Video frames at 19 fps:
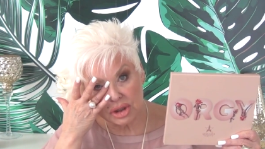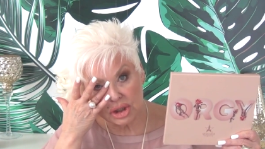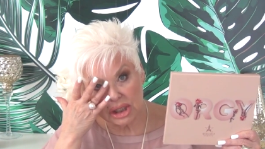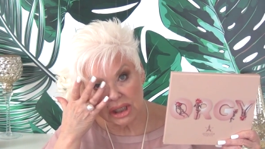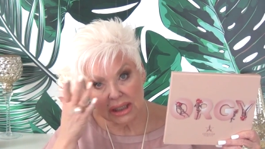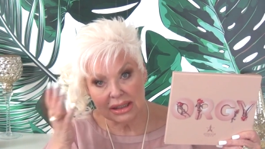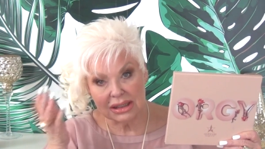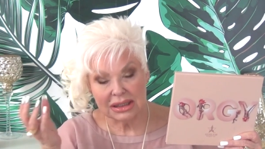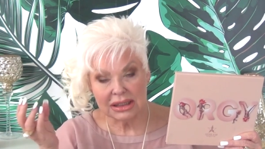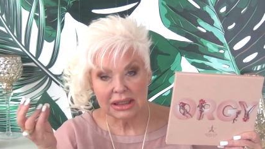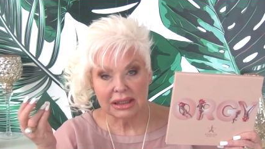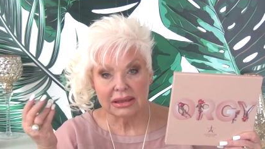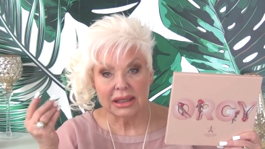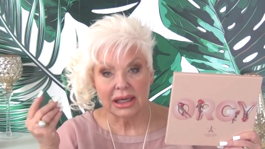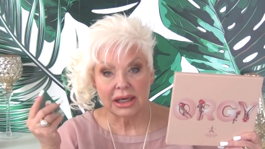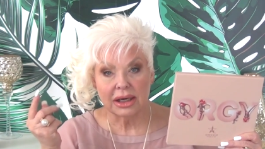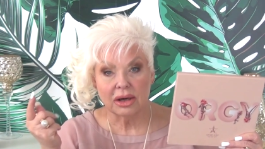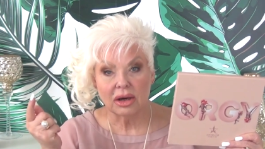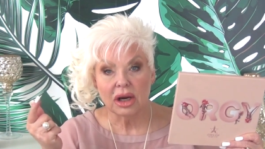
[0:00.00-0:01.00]
sheens in
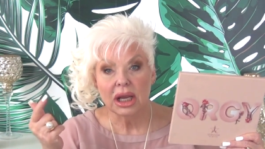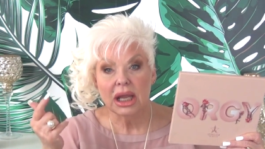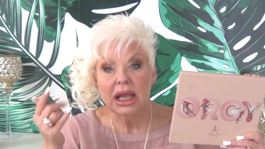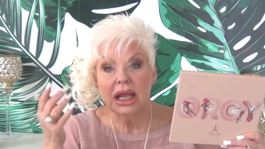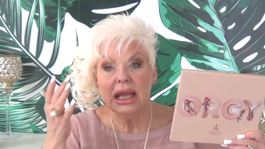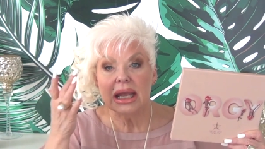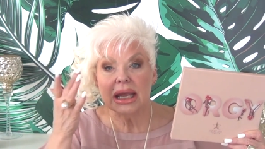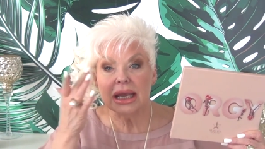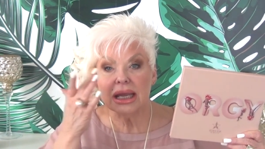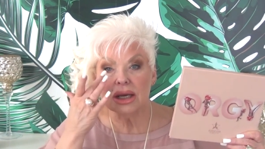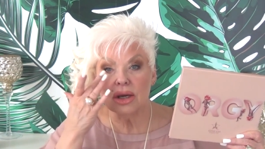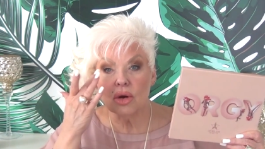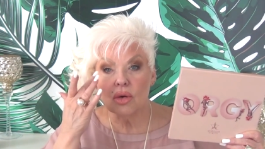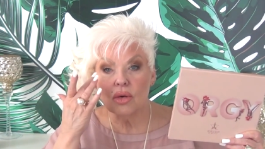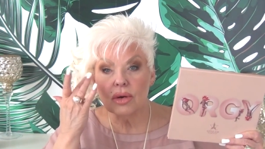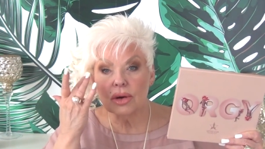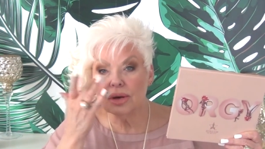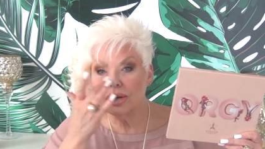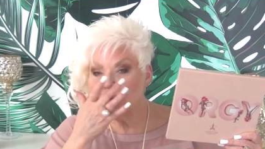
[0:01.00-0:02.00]
there. In
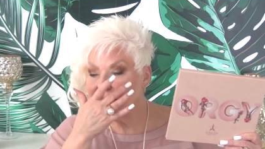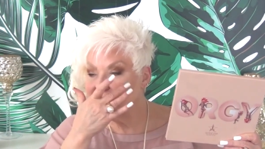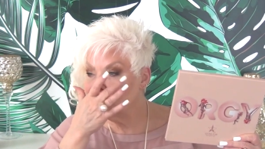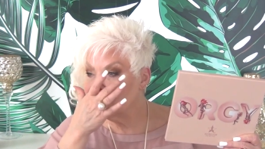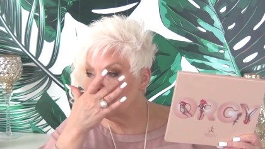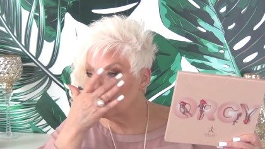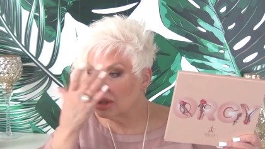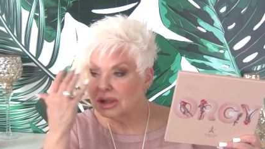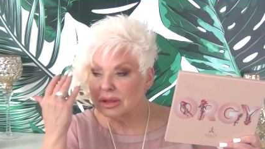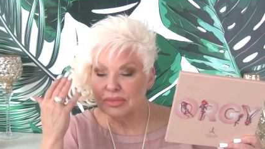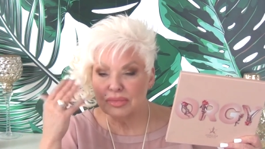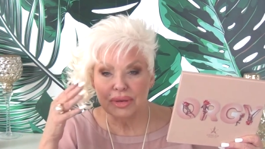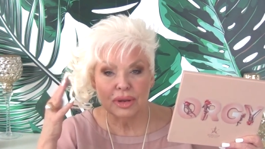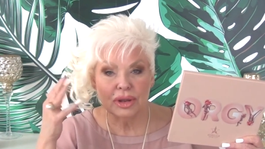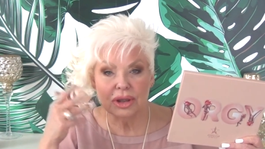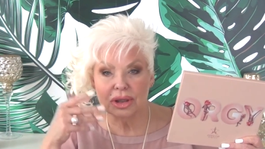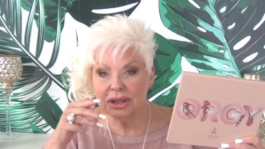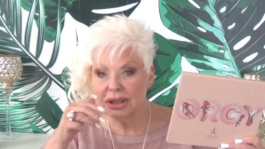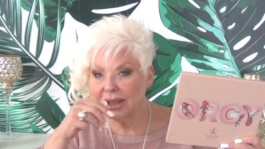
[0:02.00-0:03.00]
order to just
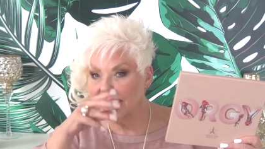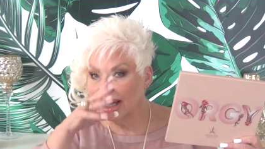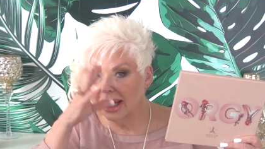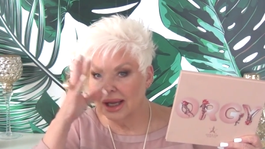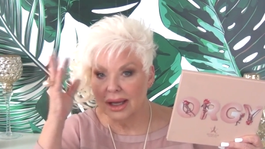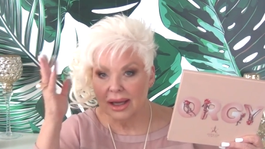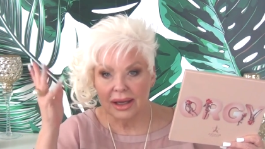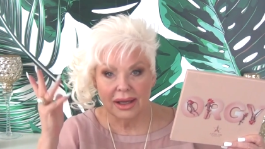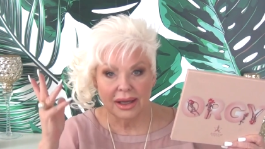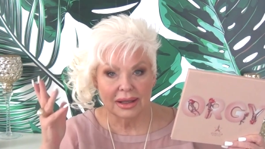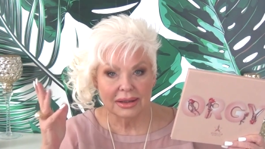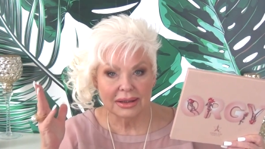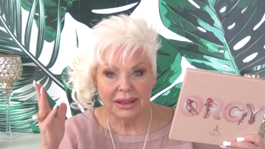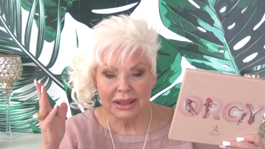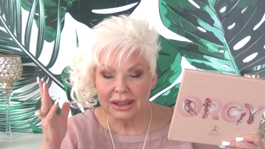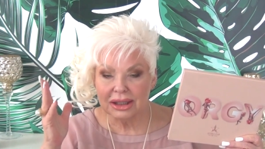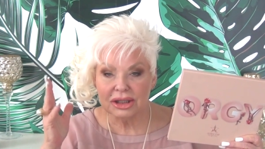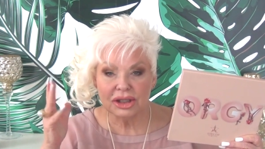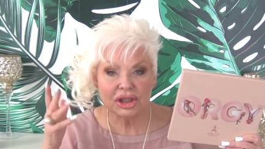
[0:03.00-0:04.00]
put a, a
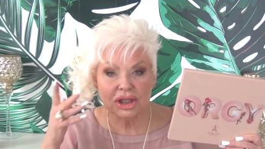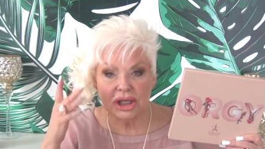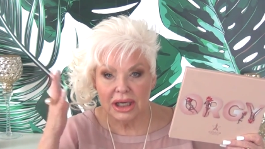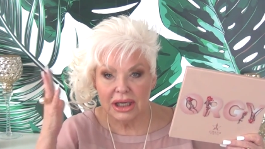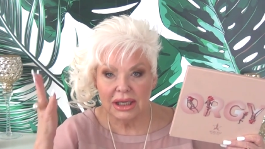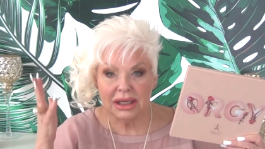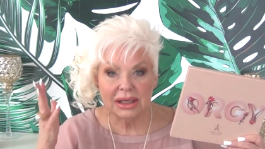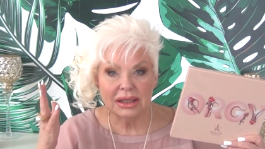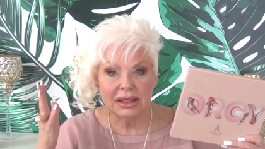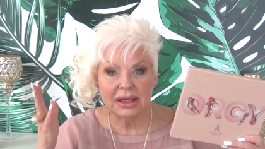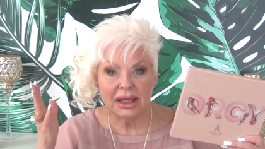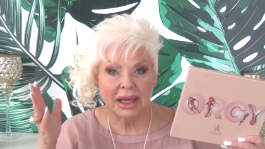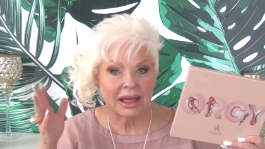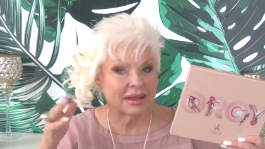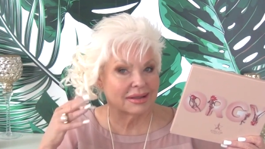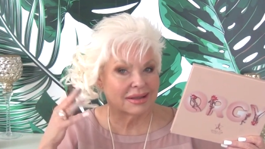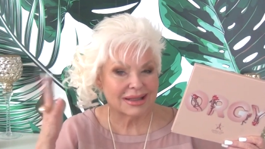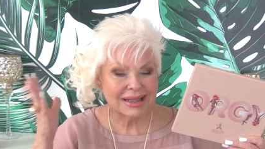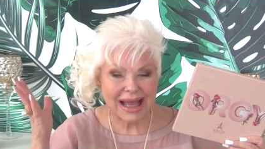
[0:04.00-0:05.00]
little sheen,
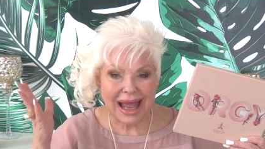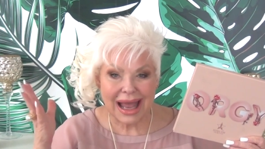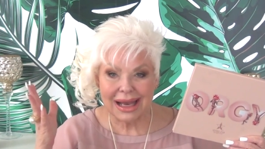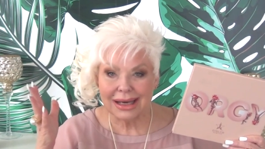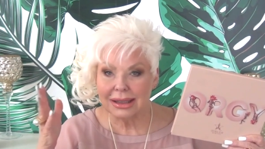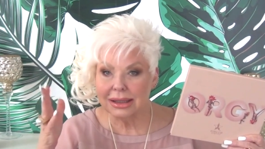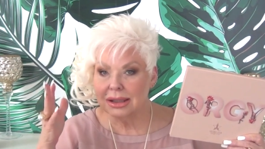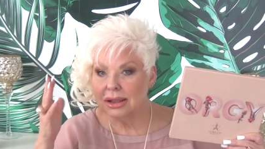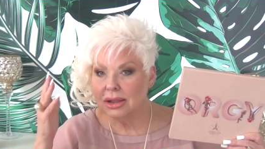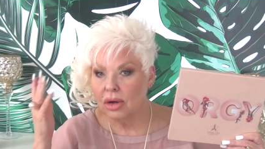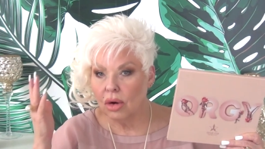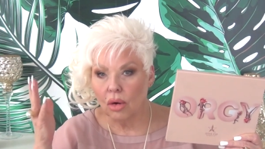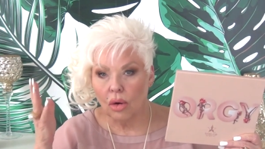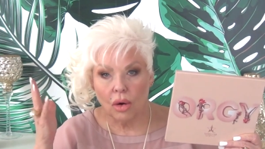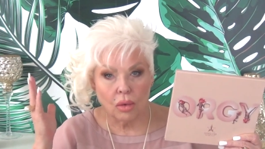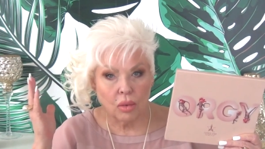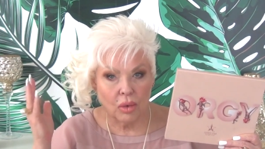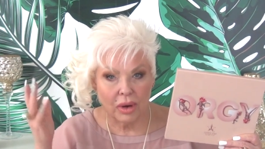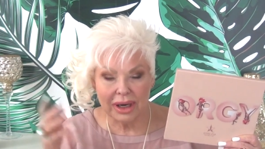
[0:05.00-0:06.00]
satin,
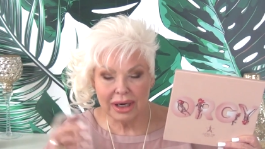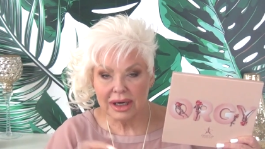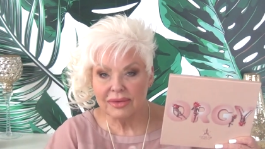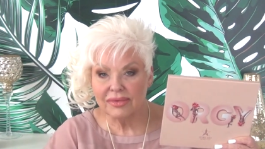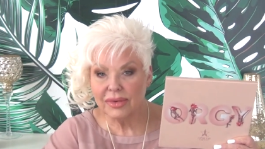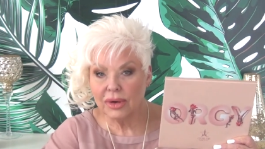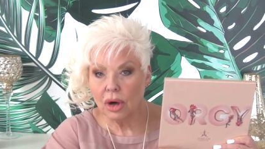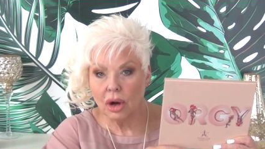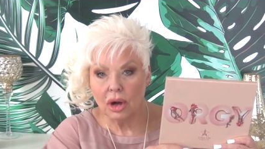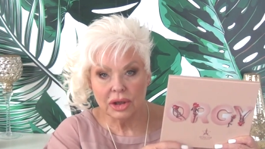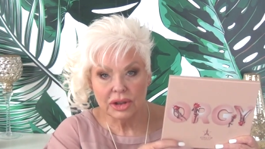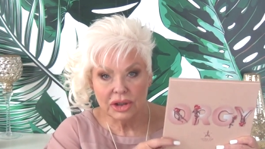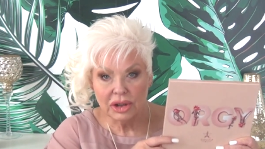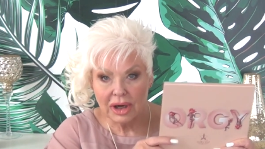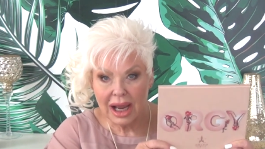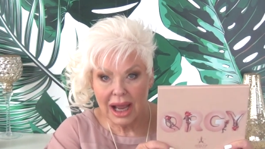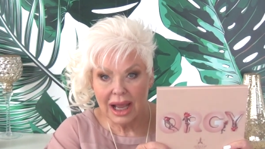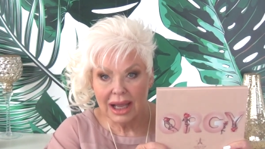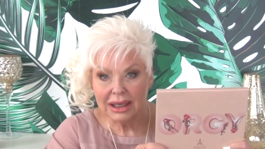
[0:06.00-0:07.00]
or whatever on
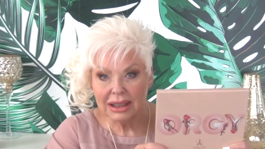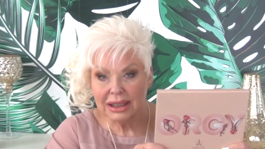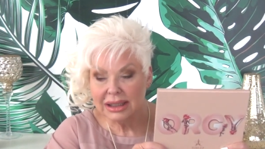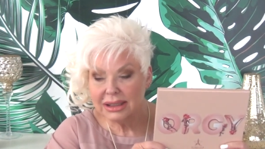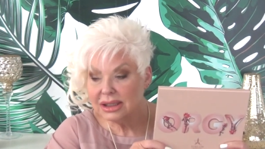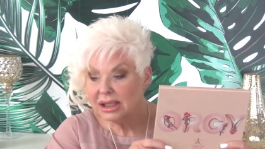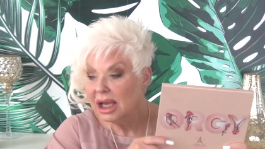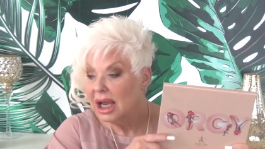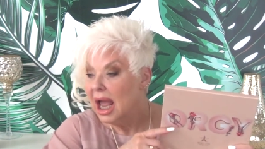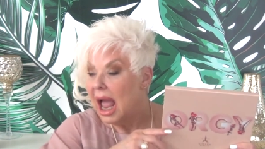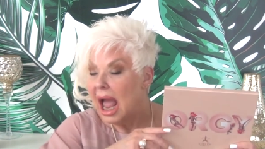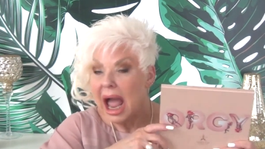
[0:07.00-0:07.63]
your eyelids,